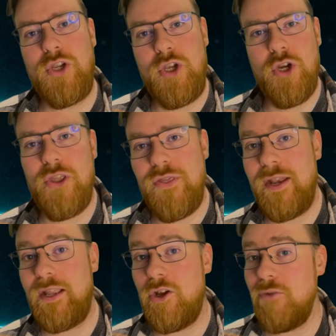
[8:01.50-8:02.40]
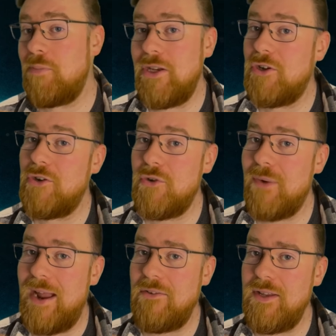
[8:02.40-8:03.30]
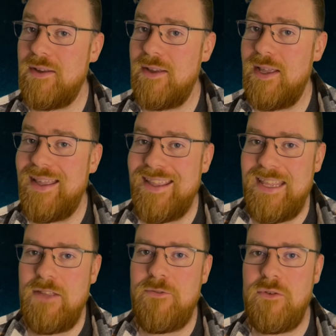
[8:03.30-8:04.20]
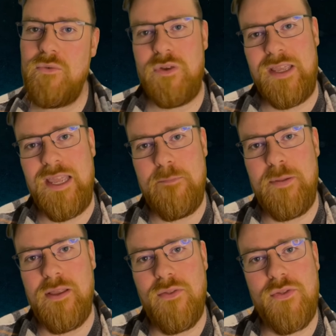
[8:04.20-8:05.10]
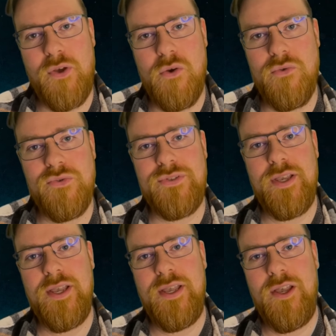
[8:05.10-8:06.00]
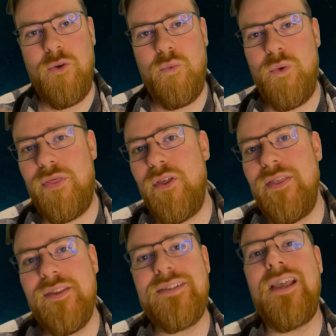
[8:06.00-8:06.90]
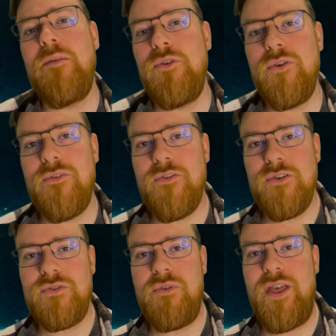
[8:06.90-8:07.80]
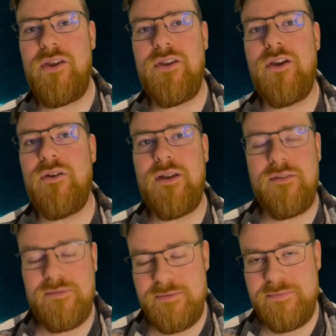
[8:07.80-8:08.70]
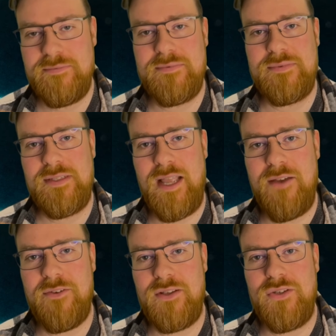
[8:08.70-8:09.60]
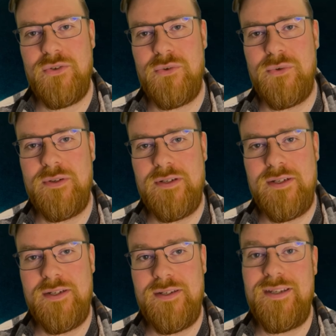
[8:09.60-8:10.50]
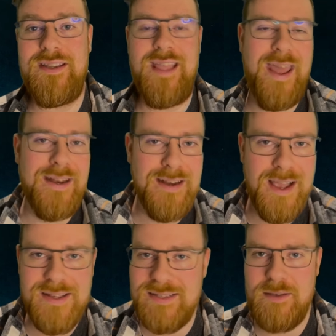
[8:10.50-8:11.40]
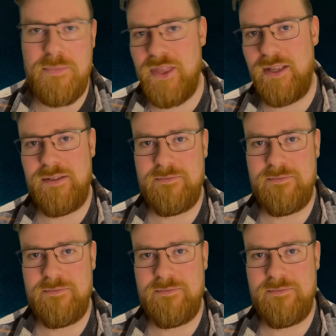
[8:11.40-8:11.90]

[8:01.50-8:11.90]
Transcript: good, that it could be turned around? Even keeping those within the same universe without, you know, having to decanonize something?